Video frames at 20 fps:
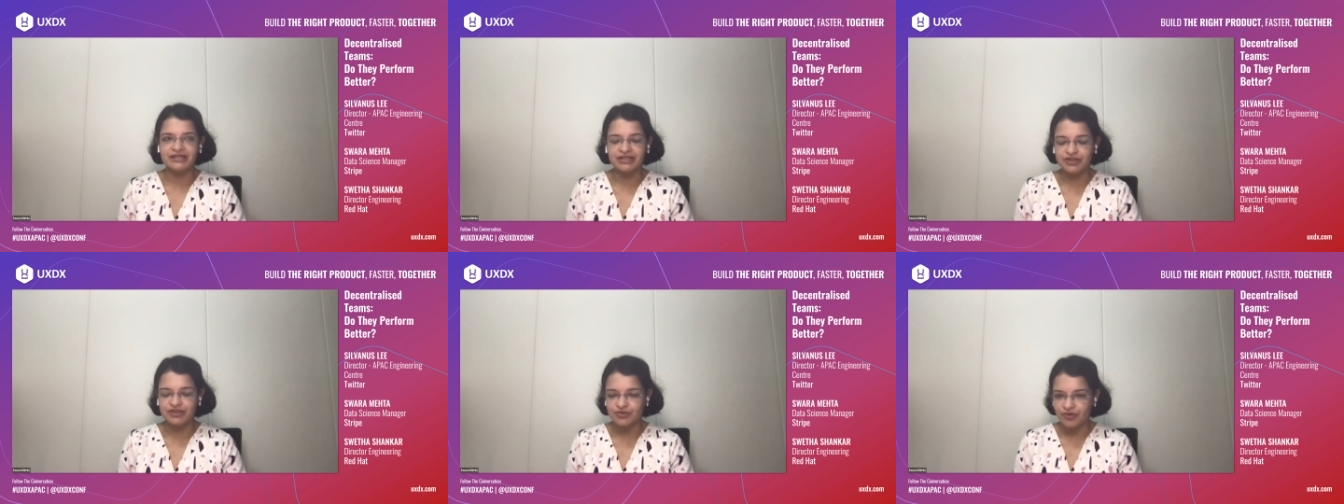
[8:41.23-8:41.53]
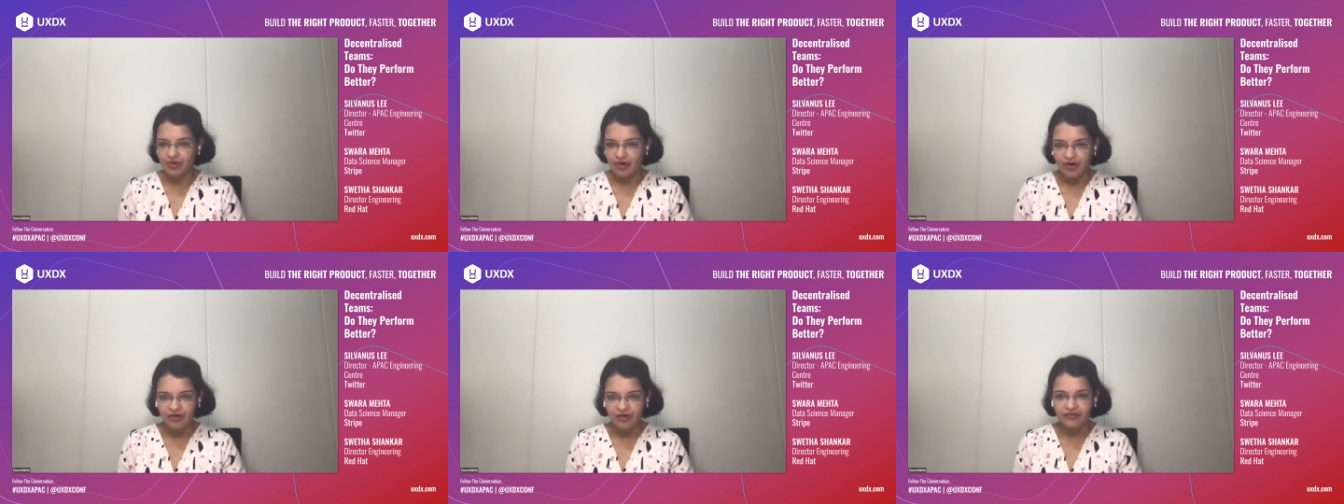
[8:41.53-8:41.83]
fit
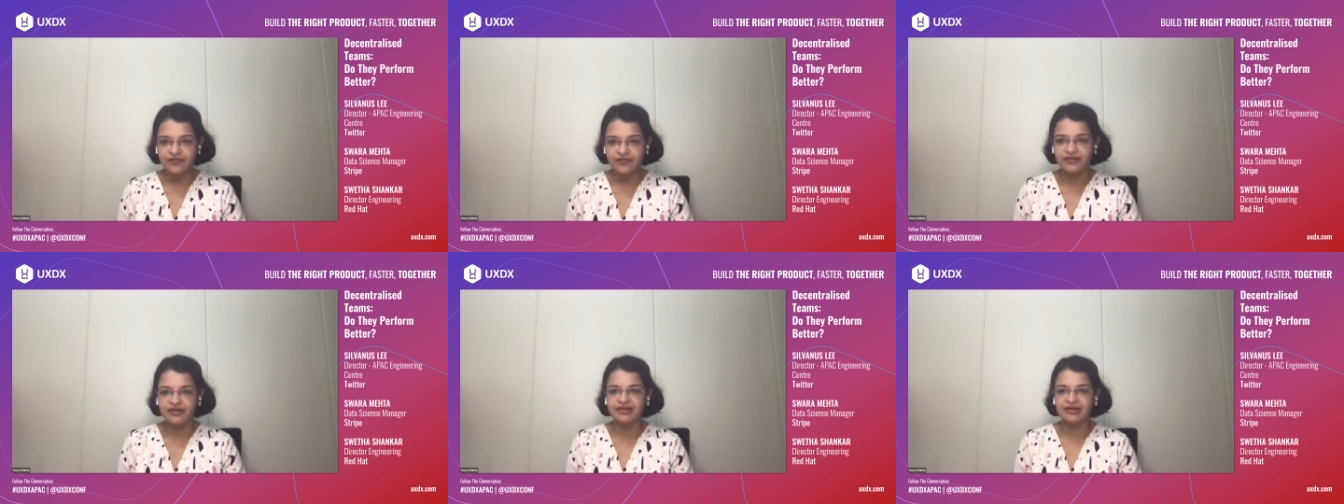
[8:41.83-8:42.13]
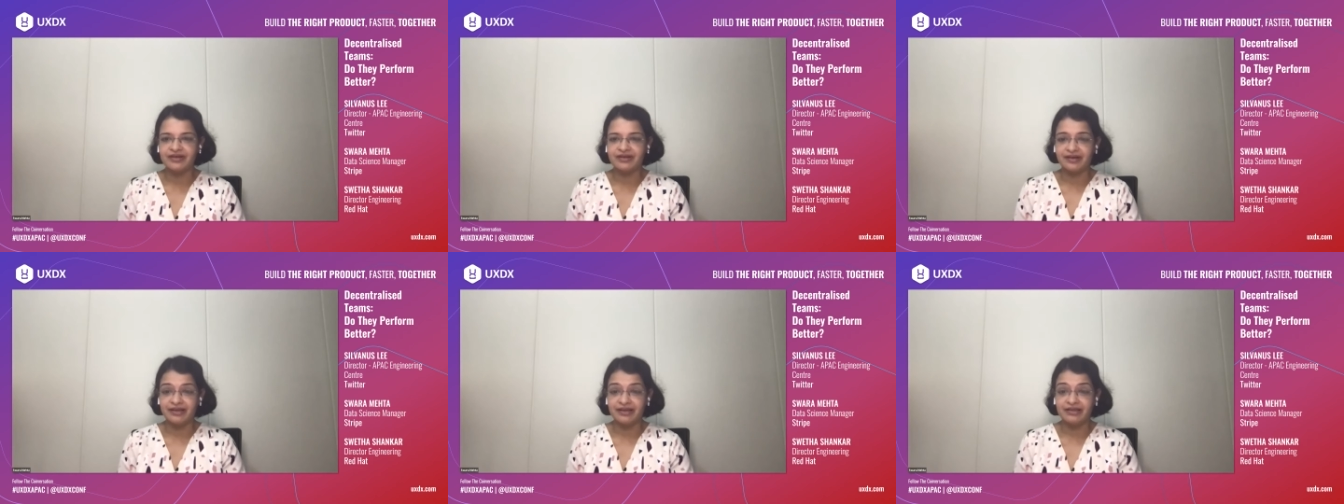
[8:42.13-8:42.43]
and to
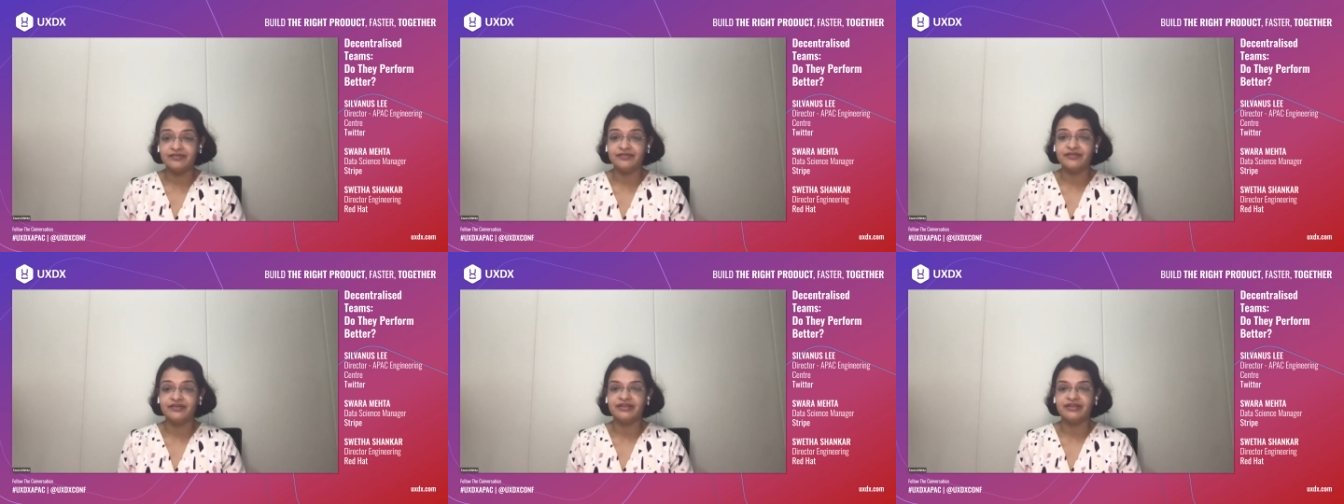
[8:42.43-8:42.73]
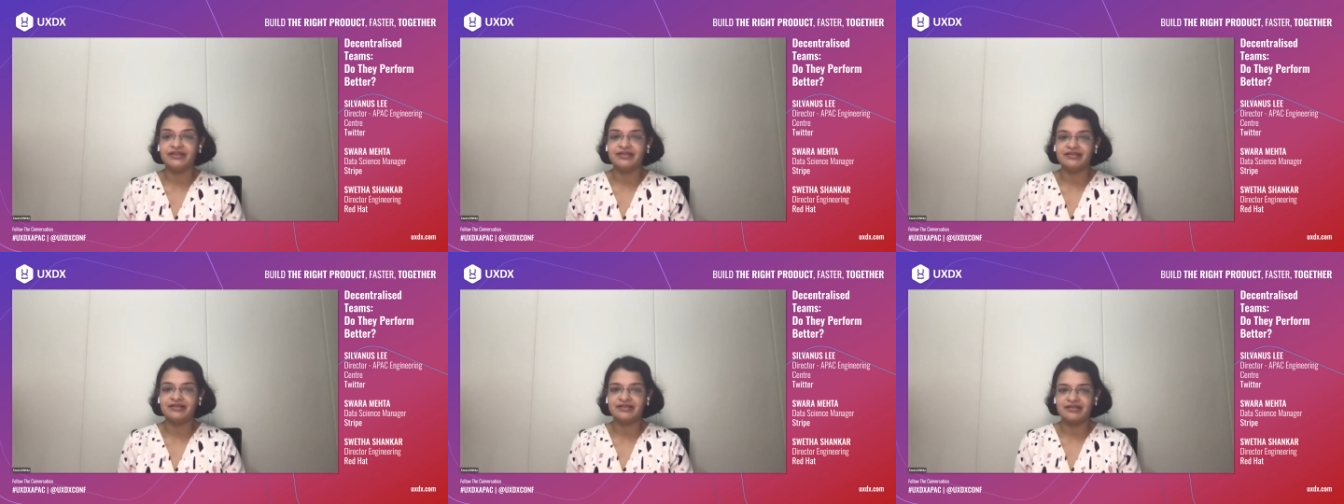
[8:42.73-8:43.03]
offer
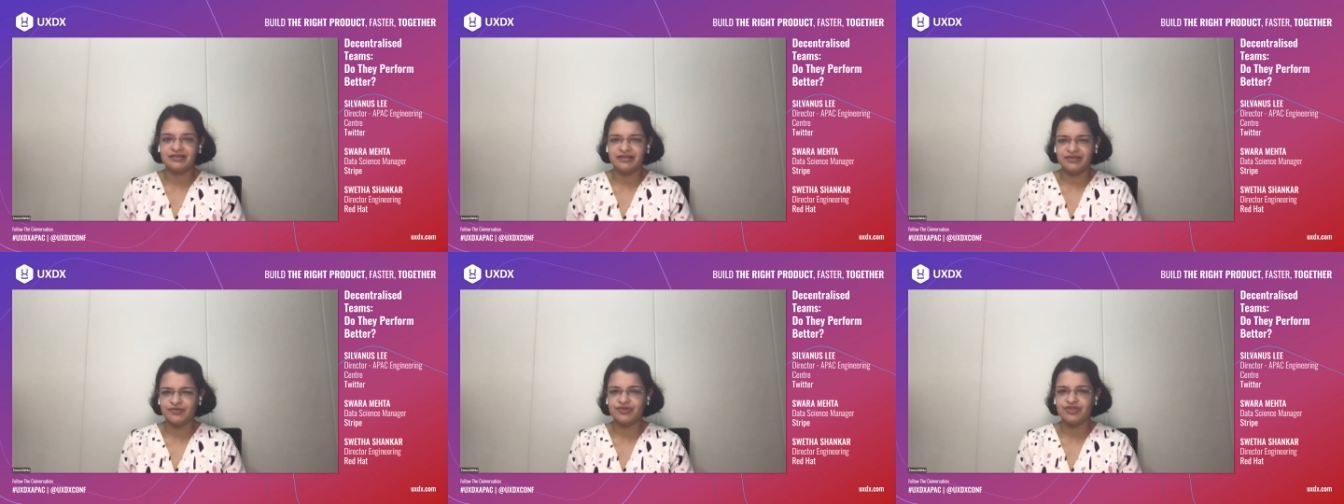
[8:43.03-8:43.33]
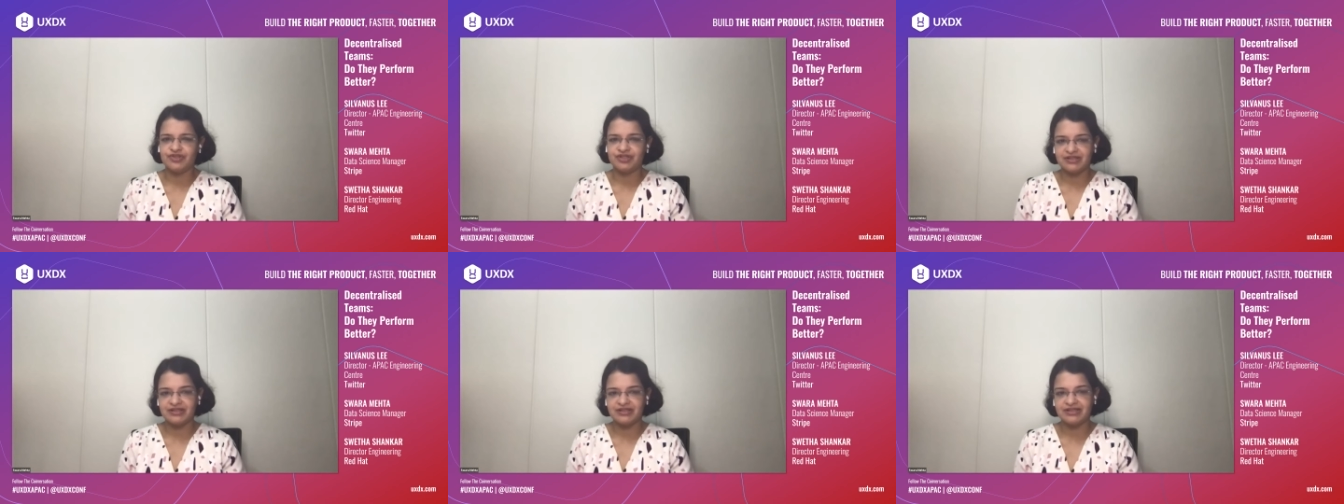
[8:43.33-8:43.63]
relevant
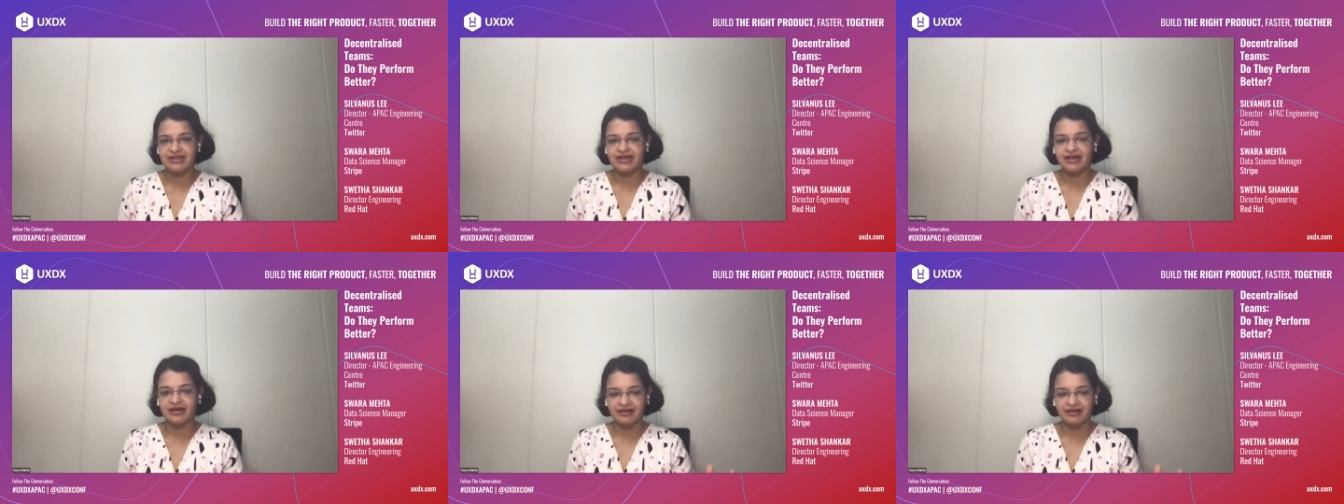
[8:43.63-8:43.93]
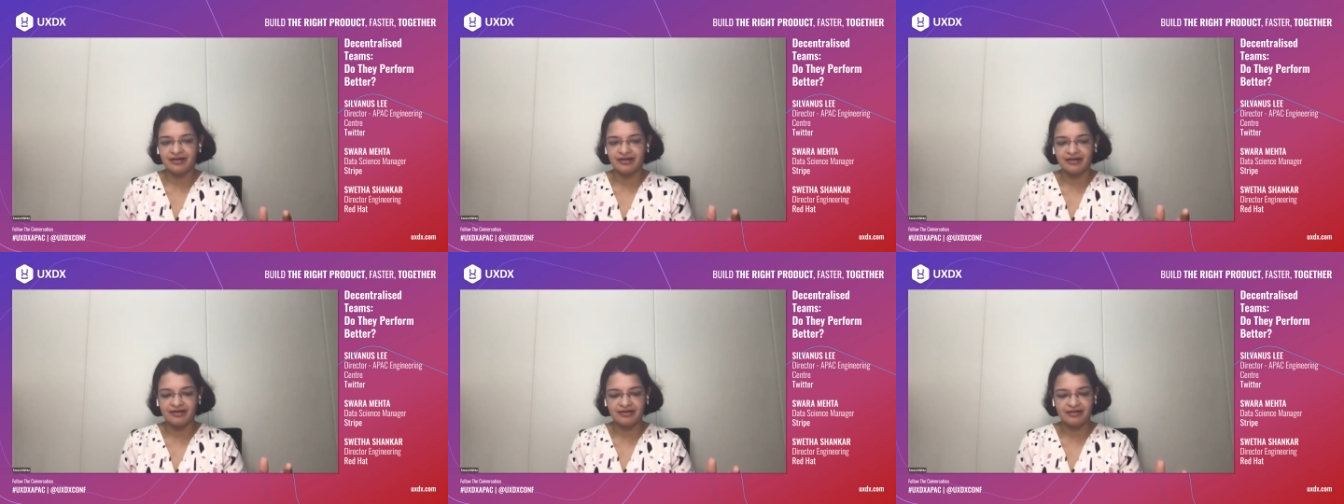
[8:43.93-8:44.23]
solutions
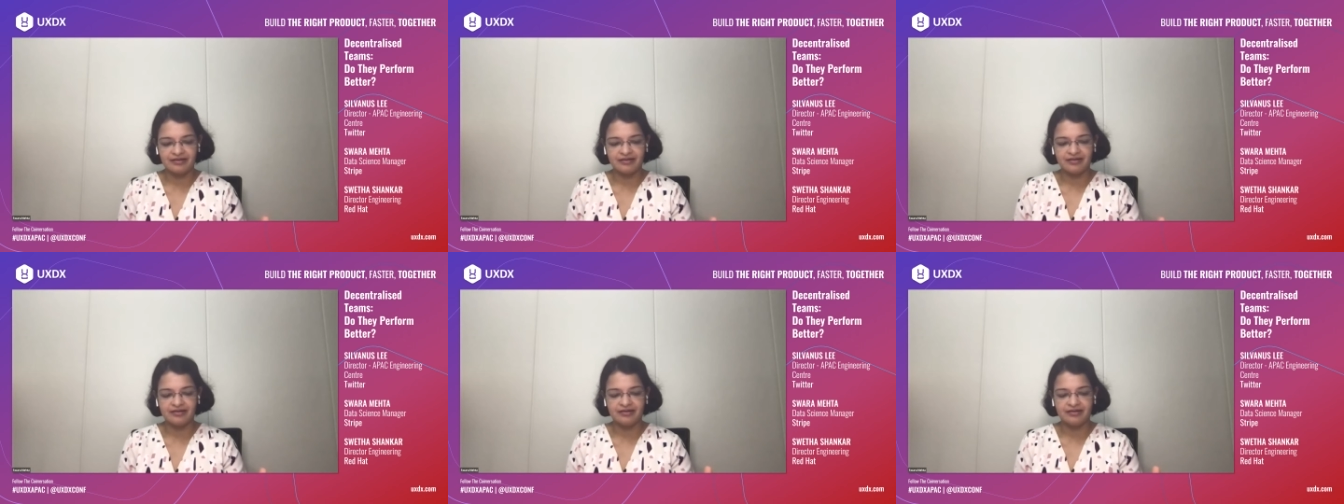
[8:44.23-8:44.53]
that are